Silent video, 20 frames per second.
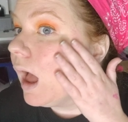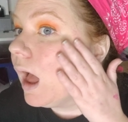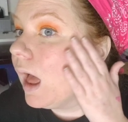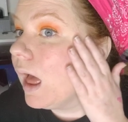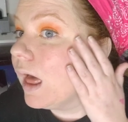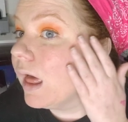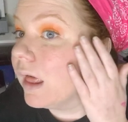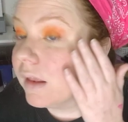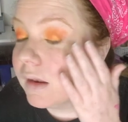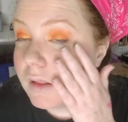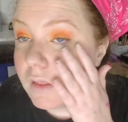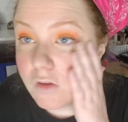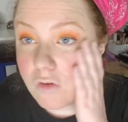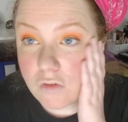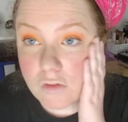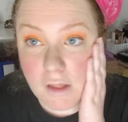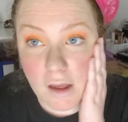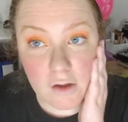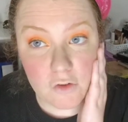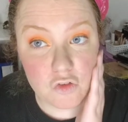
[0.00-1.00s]
and there's
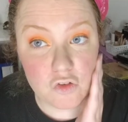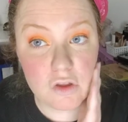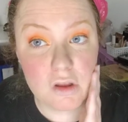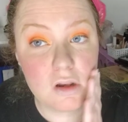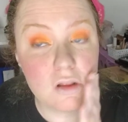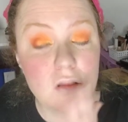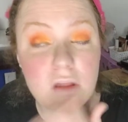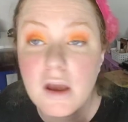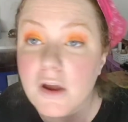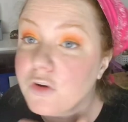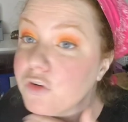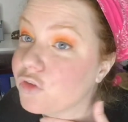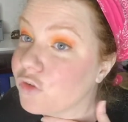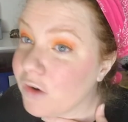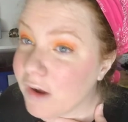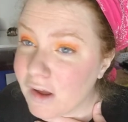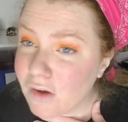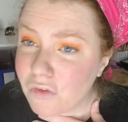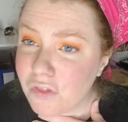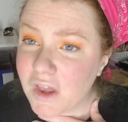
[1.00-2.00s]
actually an entire
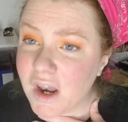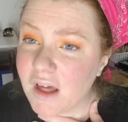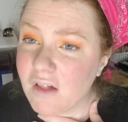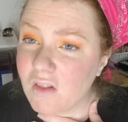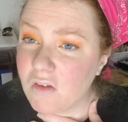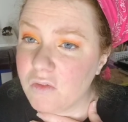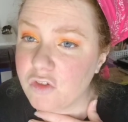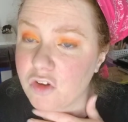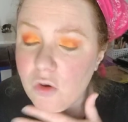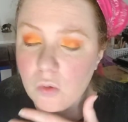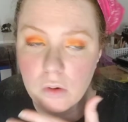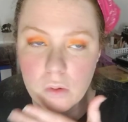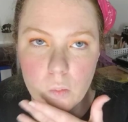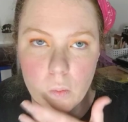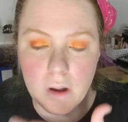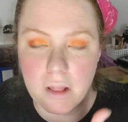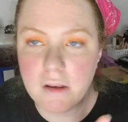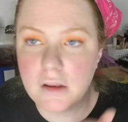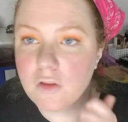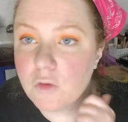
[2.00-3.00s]
trail that I love to go on when
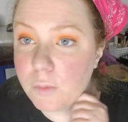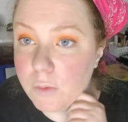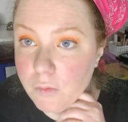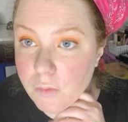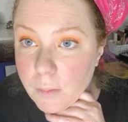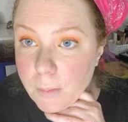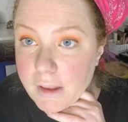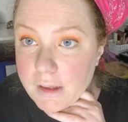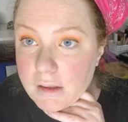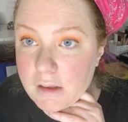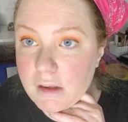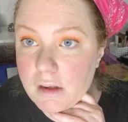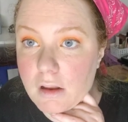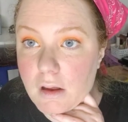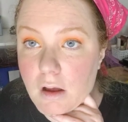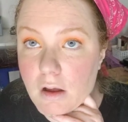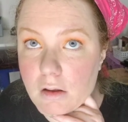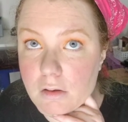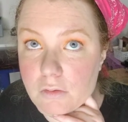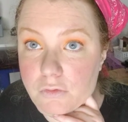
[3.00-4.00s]
I need to be reminded
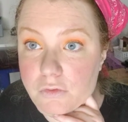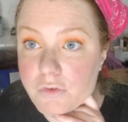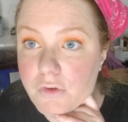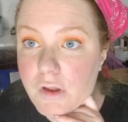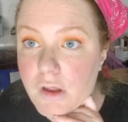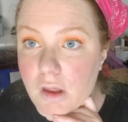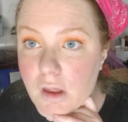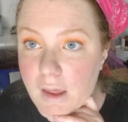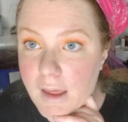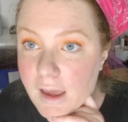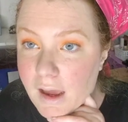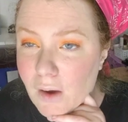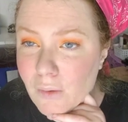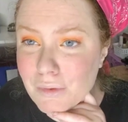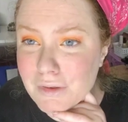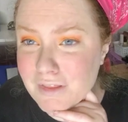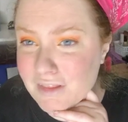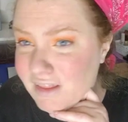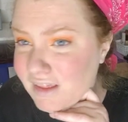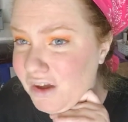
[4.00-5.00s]
of how
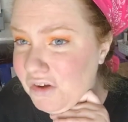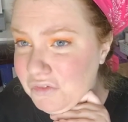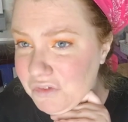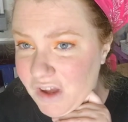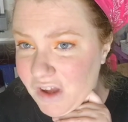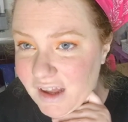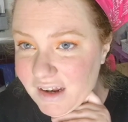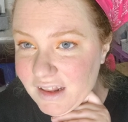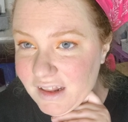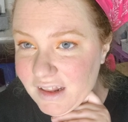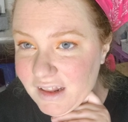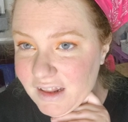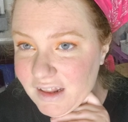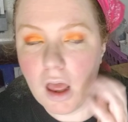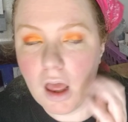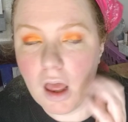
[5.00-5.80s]
easy I've got it.